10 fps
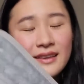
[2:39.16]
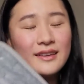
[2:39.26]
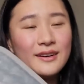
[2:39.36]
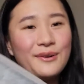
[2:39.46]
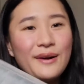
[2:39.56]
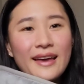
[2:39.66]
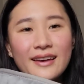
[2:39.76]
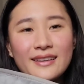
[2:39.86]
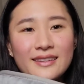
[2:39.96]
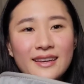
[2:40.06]
you know,
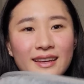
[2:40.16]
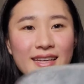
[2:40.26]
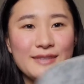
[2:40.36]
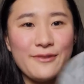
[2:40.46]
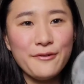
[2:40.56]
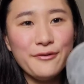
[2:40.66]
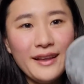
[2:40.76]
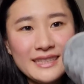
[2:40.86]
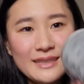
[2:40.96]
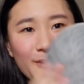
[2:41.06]
and it's very
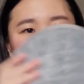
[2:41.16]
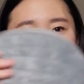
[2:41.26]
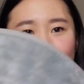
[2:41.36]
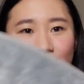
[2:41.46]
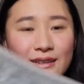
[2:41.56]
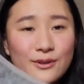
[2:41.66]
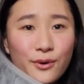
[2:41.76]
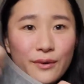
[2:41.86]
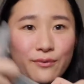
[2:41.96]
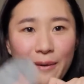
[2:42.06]
flexible, so you can
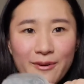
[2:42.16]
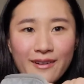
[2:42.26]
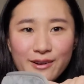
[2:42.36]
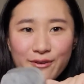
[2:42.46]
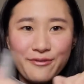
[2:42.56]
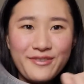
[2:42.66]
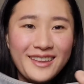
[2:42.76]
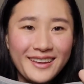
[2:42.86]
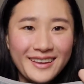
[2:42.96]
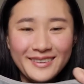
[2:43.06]
totally wrap it around your
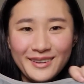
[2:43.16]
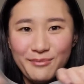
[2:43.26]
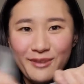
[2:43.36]
feet like a little